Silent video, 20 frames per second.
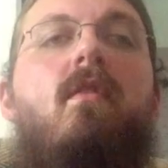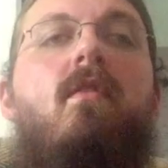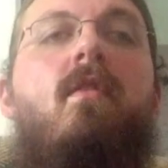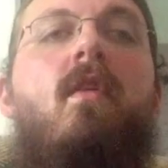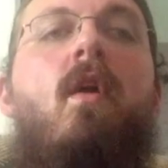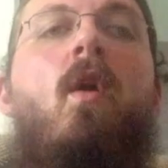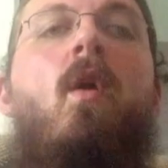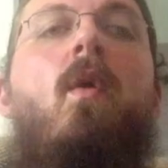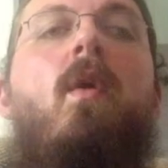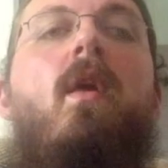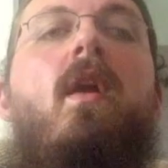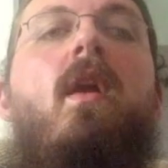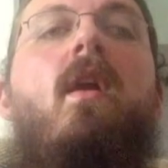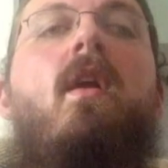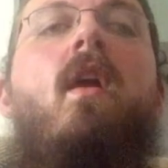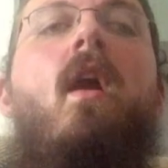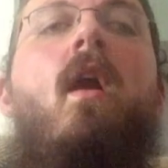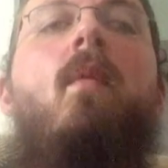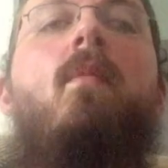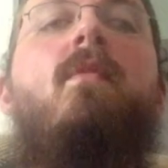So he
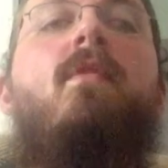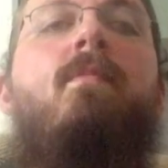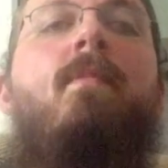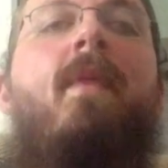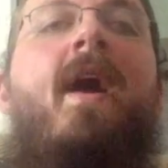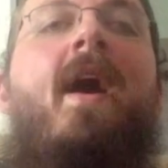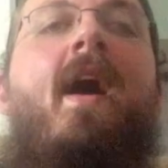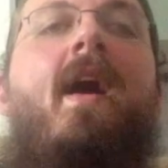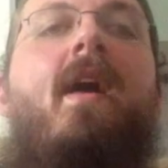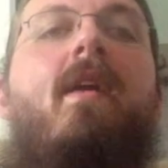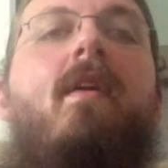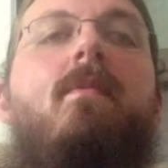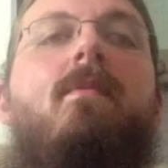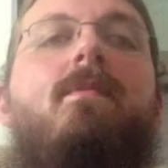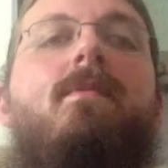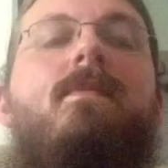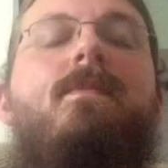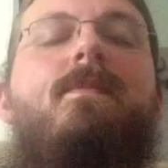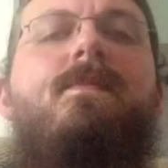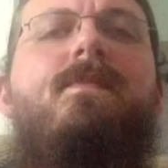comes back
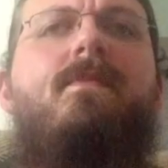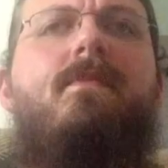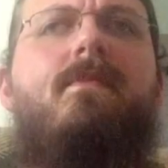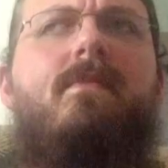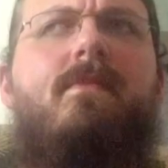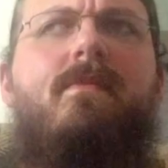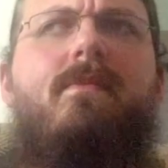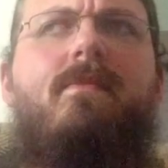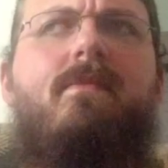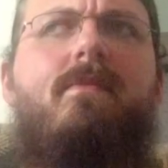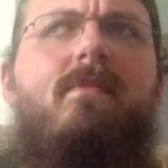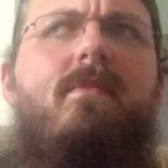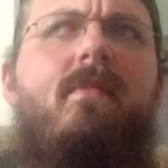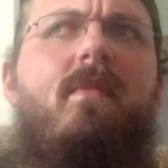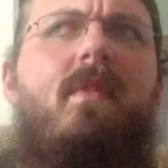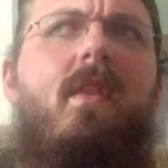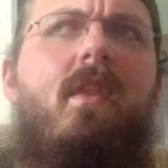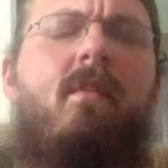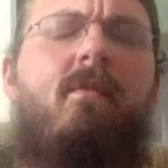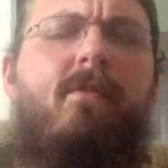
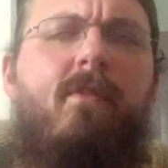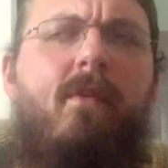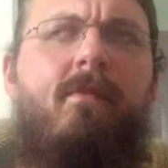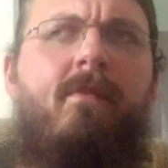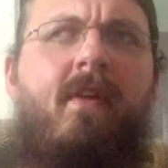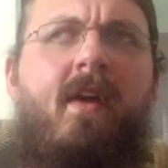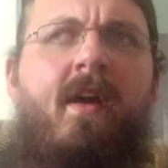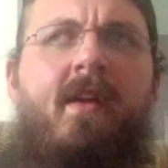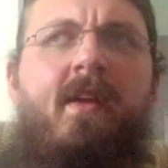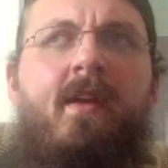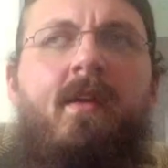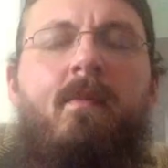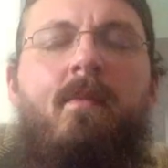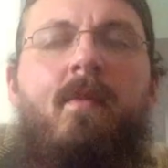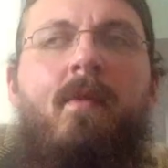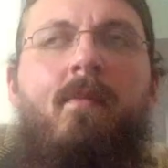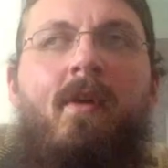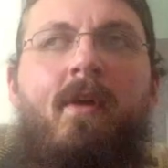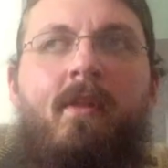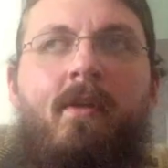from finding
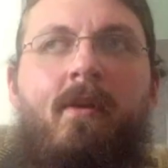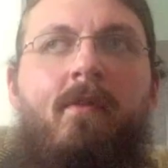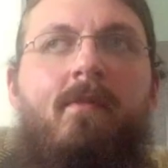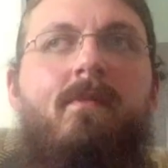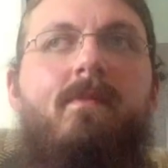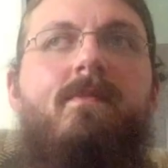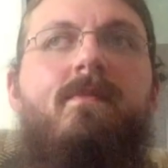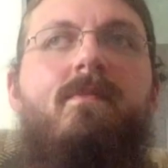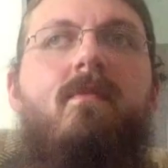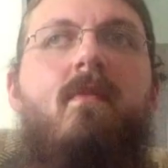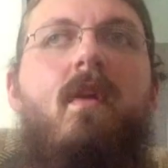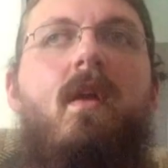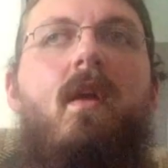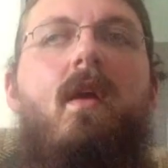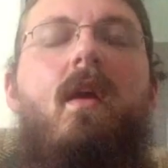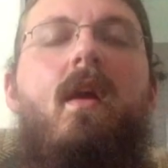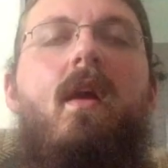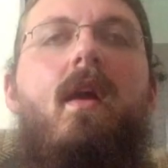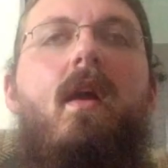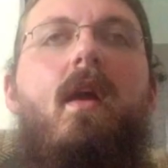my mother,
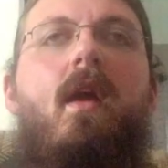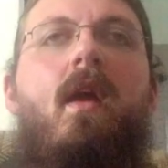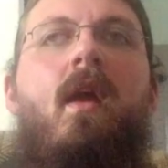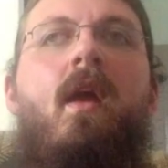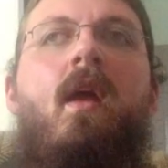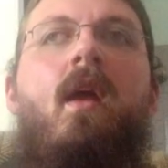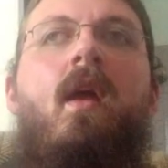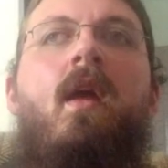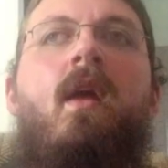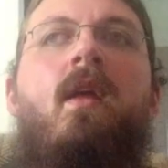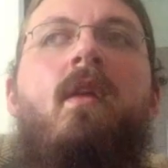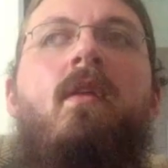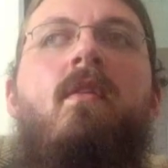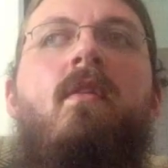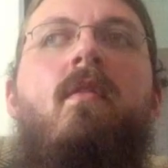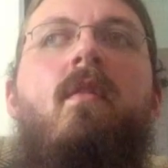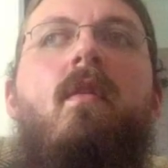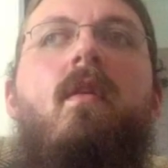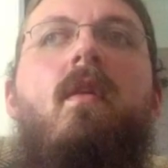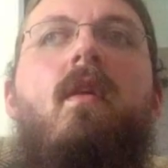and